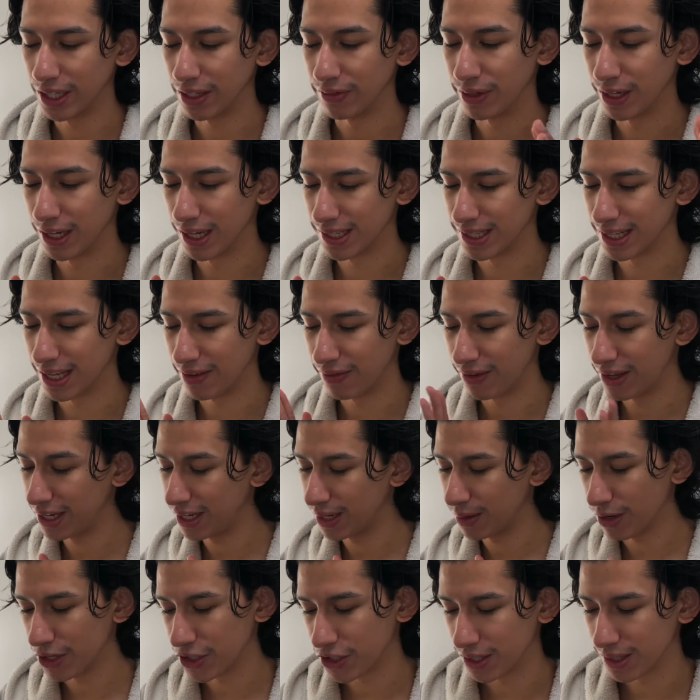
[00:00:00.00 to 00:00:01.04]
If you guys have any
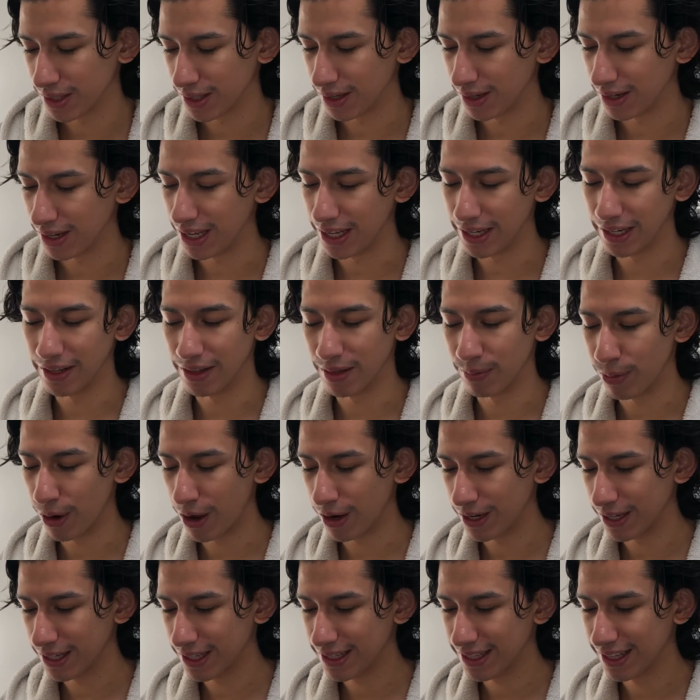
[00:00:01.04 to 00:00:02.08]
questions on any of the
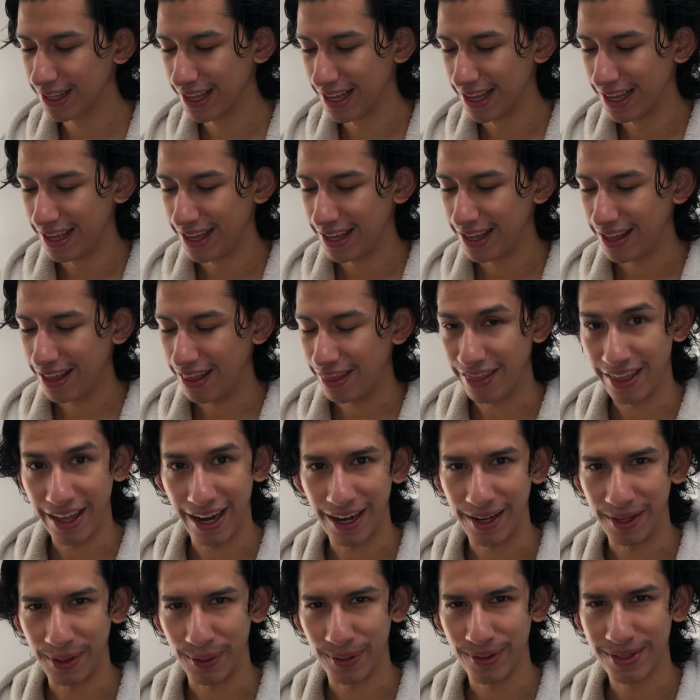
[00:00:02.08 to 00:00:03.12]
products, that I
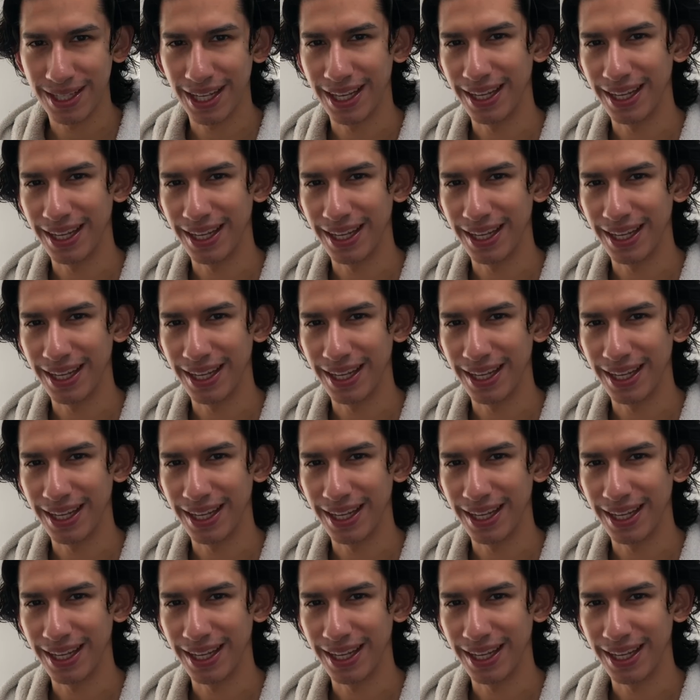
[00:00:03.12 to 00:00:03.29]
used.